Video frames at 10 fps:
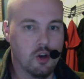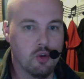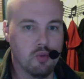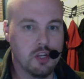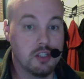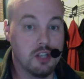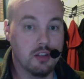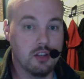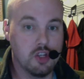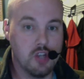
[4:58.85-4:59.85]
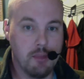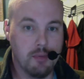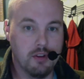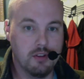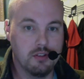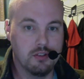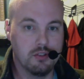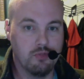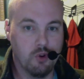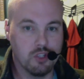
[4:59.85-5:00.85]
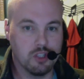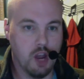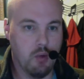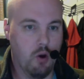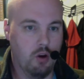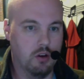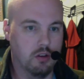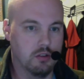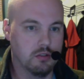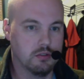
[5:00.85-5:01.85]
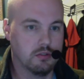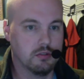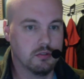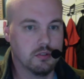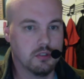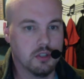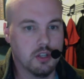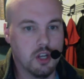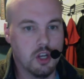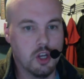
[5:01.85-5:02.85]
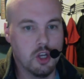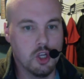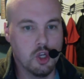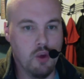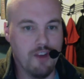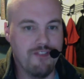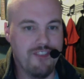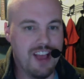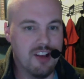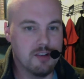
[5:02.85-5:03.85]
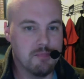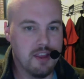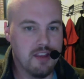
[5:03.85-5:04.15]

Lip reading: Reset the chamber for Skywalker. You have failed me